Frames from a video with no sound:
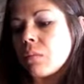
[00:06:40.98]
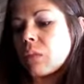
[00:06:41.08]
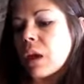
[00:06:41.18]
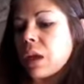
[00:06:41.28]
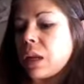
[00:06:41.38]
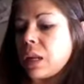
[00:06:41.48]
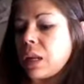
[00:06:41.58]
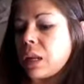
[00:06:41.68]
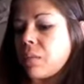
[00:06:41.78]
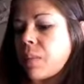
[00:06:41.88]
that he
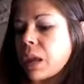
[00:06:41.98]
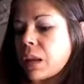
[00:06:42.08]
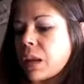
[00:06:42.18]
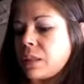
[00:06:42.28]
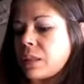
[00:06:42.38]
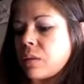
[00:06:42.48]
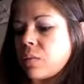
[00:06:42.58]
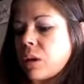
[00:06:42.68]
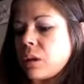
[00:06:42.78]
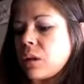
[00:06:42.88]
needed a band aid, said
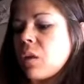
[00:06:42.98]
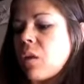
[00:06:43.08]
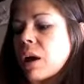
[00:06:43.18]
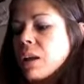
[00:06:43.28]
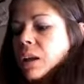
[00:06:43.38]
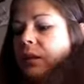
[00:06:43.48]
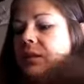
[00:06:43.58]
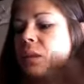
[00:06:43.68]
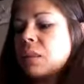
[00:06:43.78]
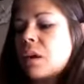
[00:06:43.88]
one. No, I did,
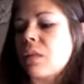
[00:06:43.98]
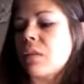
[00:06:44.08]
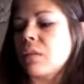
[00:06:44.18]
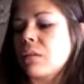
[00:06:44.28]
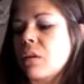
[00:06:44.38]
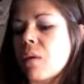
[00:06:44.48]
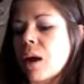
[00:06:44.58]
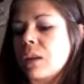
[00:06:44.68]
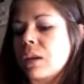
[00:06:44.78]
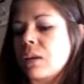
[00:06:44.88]
said the other. No,
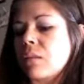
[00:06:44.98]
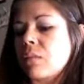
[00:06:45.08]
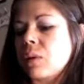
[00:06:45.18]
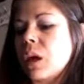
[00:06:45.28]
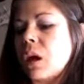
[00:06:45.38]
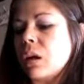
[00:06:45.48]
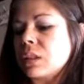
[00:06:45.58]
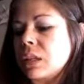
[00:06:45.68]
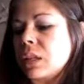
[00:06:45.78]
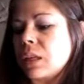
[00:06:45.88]
I did. We all
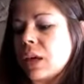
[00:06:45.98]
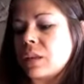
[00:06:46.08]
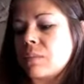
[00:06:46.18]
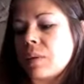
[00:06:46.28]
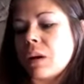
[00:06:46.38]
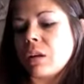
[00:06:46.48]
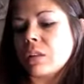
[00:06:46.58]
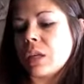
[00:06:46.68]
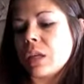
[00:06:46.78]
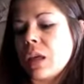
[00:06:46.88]
did. Yes, we all
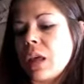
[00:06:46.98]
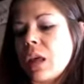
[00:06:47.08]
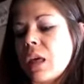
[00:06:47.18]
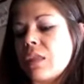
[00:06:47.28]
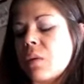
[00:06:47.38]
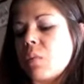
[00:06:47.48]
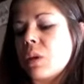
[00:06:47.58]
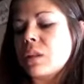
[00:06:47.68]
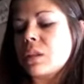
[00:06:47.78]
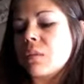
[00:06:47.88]
did. Then
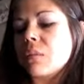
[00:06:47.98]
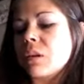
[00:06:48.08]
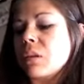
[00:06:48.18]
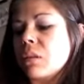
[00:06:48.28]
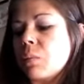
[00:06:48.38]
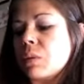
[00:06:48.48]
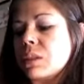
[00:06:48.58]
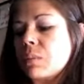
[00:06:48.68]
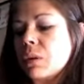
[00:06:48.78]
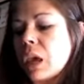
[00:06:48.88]
one summer, then when
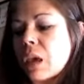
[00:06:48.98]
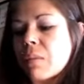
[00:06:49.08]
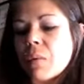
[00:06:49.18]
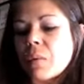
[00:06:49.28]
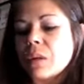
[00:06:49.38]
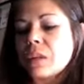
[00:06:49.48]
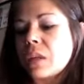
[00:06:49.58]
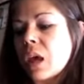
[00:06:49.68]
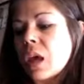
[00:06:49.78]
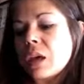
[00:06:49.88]
summer came, it was
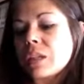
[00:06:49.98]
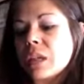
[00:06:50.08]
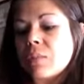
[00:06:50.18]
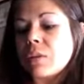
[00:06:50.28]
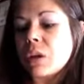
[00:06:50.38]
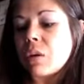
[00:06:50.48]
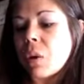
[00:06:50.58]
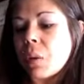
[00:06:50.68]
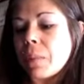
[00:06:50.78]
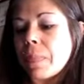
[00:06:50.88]
time to go
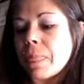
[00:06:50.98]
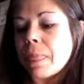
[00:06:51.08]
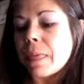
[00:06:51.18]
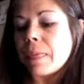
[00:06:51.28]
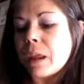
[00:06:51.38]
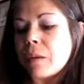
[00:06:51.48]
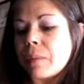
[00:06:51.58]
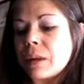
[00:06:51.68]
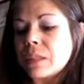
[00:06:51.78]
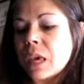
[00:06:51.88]
home. Then a
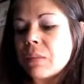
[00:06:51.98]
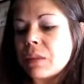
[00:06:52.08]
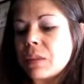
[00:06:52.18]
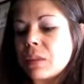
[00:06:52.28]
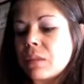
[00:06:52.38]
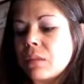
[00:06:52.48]
bus came in